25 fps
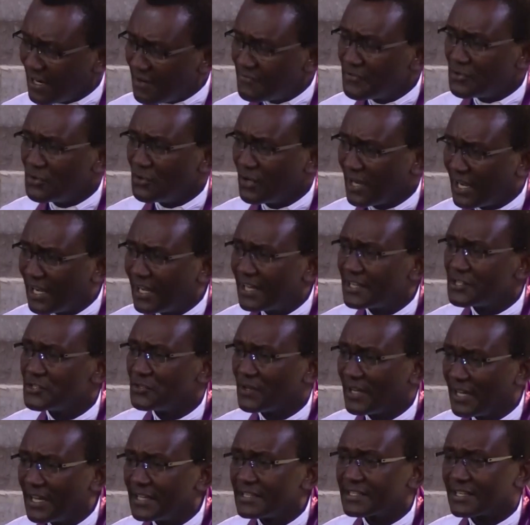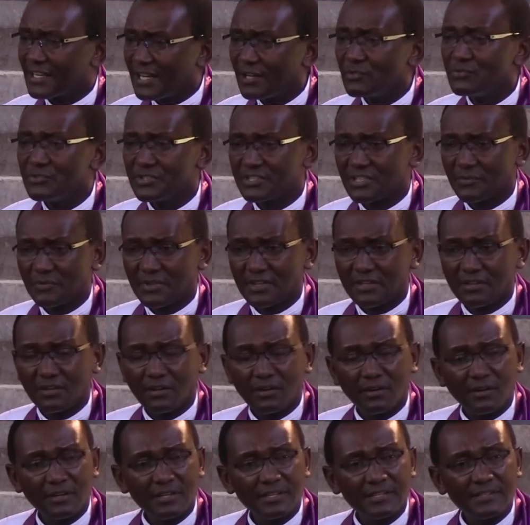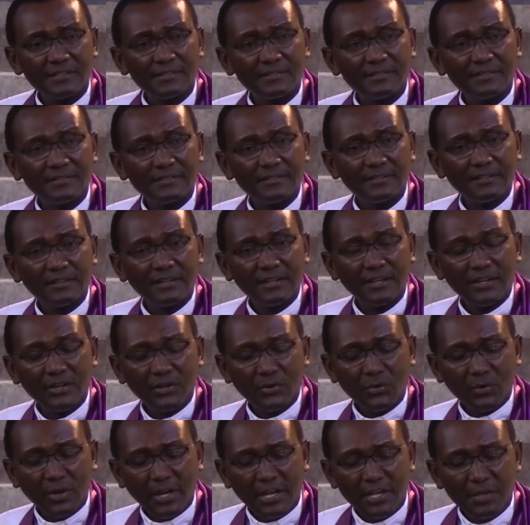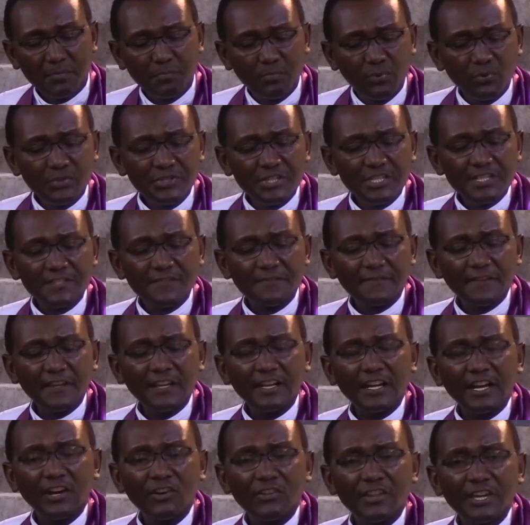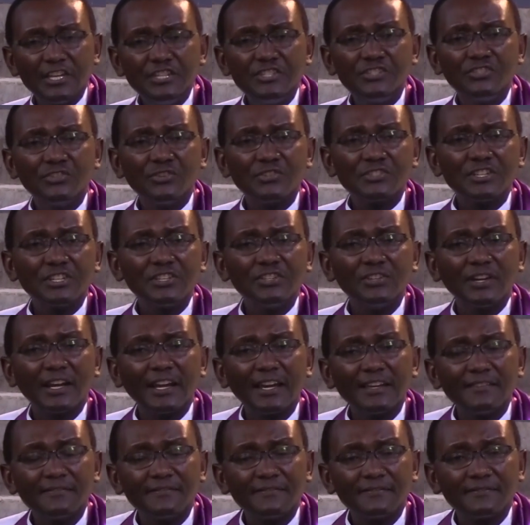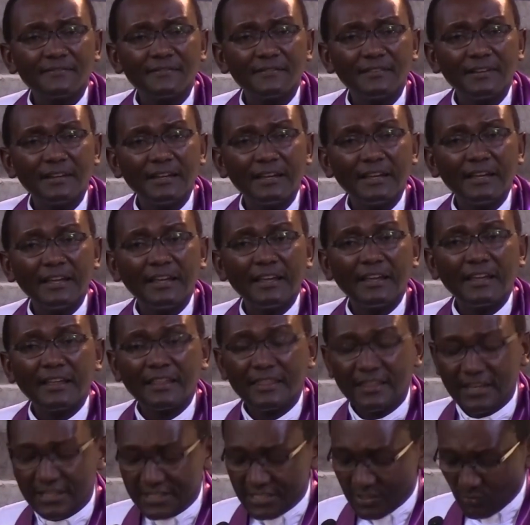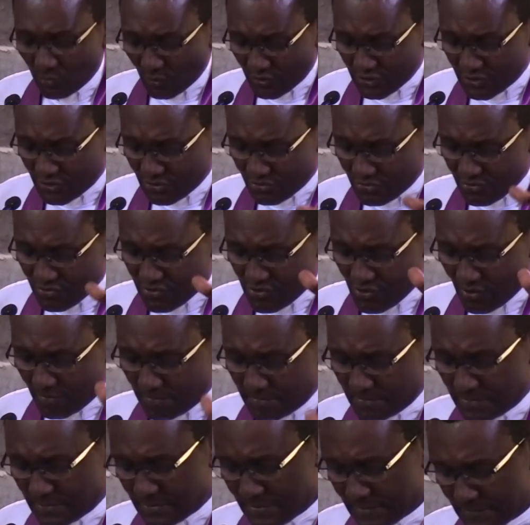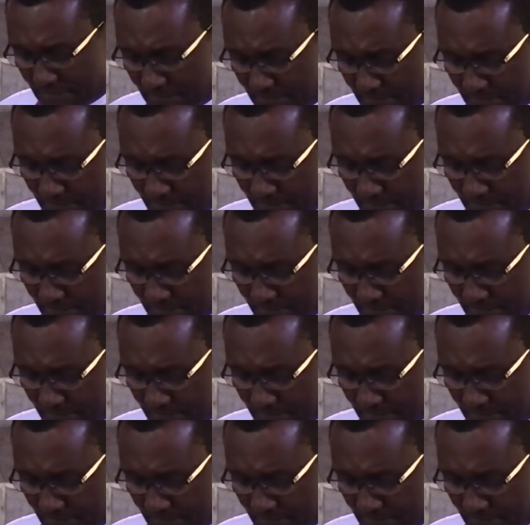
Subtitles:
Have you had your encounter with God where he put his finger on the issues in your life that he wants you to drop?